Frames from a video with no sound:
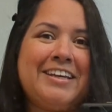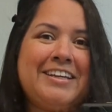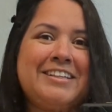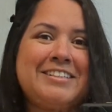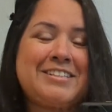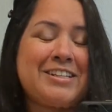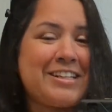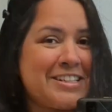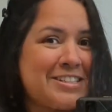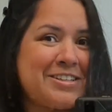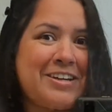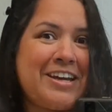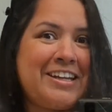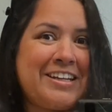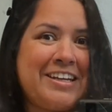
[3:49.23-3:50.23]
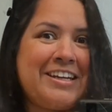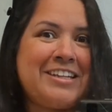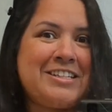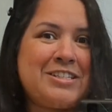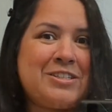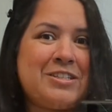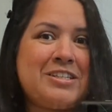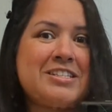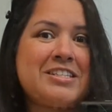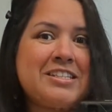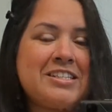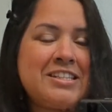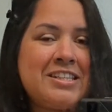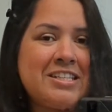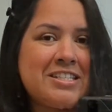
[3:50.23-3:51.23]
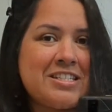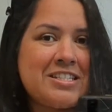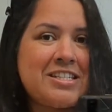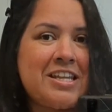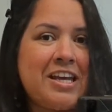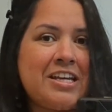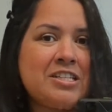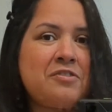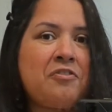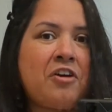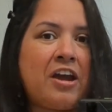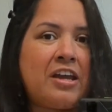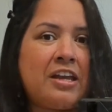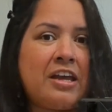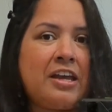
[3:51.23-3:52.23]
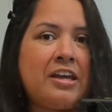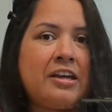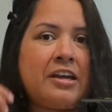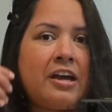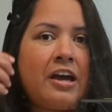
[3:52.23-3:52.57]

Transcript: So let's go ahead and get into this. Today is Friday.